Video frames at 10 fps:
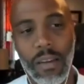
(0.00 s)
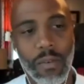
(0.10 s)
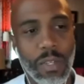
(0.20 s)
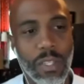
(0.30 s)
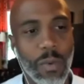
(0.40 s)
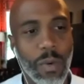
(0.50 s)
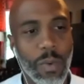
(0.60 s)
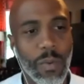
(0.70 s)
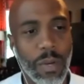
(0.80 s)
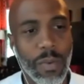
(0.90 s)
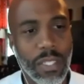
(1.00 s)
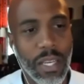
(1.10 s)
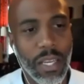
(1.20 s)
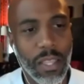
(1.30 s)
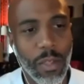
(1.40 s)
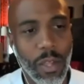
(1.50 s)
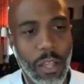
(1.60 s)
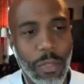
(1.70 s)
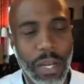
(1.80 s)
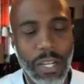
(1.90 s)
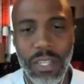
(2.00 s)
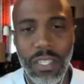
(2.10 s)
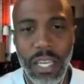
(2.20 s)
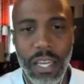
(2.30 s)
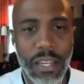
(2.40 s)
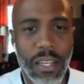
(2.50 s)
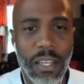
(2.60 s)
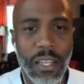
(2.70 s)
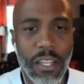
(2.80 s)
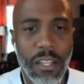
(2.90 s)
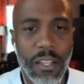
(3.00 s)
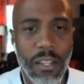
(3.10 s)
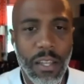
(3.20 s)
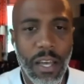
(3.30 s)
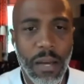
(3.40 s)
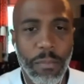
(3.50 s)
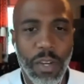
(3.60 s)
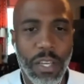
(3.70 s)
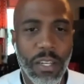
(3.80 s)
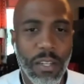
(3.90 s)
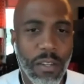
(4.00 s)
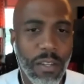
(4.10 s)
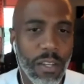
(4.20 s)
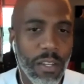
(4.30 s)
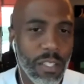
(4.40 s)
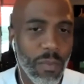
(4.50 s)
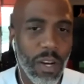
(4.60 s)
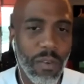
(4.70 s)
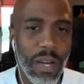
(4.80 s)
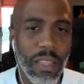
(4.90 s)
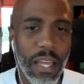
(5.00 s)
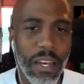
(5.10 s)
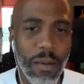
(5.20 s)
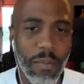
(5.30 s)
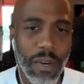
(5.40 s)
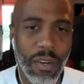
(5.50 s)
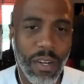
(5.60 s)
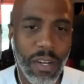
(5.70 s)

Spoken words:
It was, what did we say? 310 billion, somewhere around that number.